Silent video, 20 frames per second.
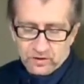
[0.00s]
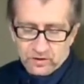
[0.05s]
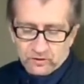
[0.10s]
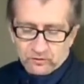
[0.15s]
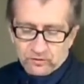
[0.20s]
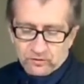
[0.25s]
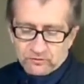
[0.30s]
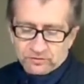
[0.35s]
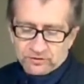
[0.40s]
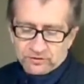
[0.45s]

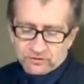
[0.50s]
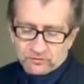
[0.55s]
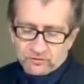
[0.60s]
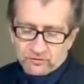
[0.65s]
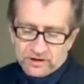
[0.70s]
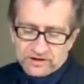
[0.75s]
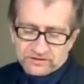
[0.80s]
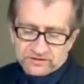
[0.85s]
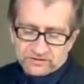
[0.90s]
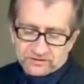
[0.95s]
Growth in
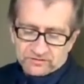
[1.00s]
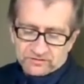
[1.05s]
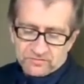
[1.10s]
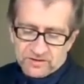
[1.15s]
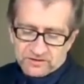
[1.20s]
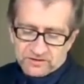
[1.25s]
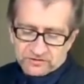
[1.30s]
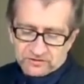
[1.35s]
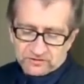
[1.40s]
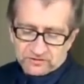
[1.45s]
grace is
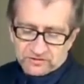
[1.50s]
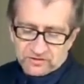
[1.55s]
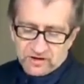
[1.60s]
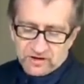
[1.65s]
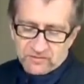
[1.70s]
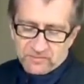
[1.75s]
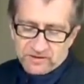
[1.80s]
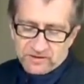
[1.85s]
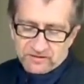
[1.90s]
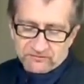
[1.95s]
measured
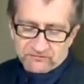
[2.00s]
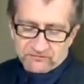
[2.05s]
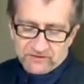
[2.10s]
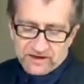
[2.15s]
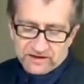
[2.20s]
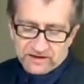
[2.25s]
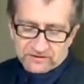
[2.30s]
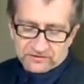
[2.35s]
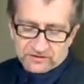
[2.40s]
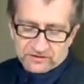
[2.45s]
not by the
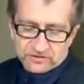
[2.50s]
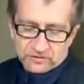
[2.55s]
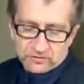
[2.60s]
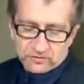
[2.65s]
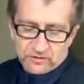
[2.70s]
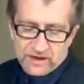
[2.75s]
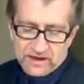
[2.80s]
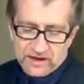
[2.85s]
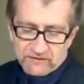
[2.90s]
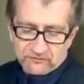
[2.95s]
facts that you
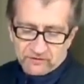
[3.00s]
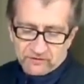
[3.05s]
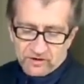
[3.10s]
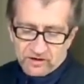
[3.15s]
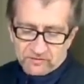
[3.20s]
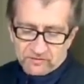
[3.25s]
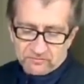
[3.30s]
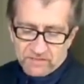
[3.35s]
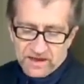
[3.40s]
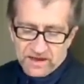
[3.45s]
have
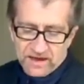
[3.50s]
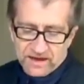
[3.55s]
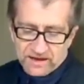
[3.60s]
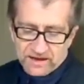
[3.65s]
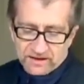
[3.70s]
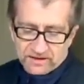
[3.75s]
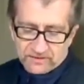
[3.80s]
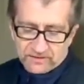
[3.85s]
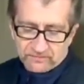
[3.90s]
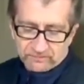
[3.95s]
gone
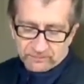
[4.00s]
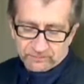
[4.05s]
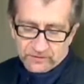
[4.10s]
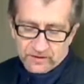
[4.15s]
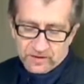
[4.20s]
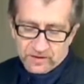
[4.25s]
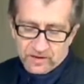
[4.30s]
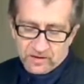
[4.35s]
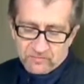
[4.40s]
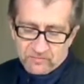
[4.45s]
back,
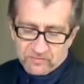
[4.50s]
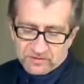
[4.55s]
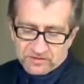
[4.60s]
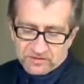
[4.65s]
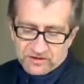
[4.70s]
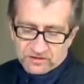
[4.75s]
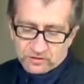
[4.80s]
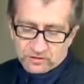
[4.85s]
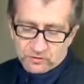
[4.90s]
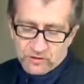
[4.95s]
but
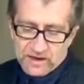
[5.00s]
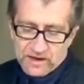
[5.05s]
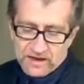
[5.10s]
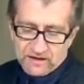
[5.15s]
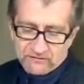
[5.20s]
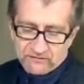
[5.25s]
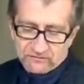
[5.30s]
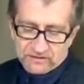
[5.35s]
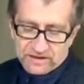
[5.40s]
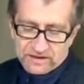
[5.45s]
that you
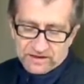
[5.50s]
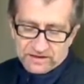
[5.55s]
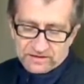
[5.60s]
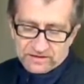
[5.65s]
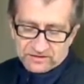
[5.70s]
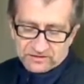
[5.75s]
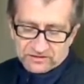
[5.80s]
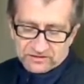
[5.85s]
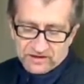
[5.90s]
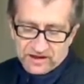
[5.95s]
have
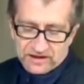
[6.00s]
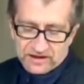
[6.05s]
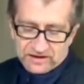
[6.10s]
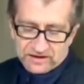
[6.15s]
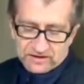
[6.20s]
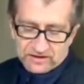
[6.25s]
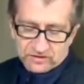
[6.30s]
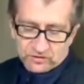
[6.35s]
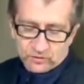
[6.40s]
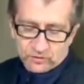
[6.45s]
insight
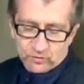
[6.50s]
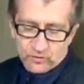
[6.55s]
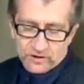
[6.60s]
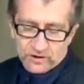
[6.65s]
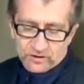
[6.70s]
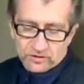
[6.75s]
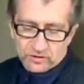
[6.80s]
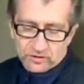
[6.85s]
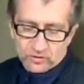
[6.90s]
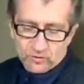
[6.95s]
into where
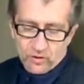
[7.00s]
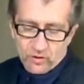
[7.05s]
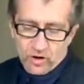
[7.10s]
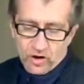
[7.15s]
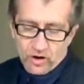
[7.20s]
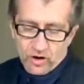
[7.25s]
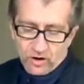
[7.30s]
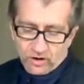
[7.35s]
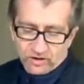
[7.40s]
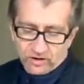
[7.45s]
you
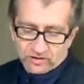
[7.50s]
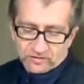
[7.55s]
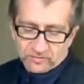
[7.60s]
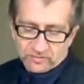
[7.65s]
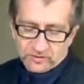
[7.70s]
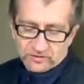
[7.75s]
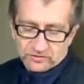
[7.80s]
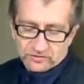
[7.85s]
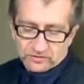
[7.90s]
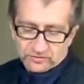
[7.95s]
are
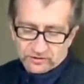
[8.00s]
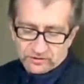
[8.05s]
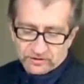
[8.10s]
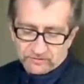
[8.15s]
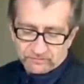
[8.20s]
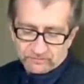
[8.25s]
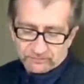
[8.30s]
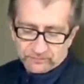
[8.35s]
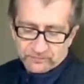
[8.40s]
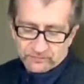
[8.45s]
spiritually.
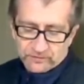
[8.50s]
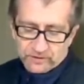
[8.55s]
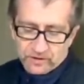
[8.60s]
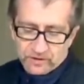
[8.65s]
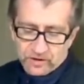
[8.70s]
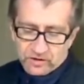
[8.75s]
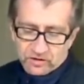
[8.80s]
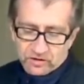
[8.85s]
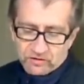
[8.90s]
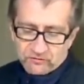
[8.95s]

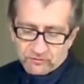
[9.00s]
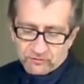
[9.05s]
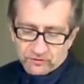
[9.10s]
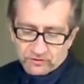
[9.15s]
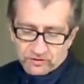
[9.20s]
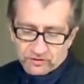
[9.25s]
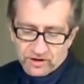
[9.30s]
You have heard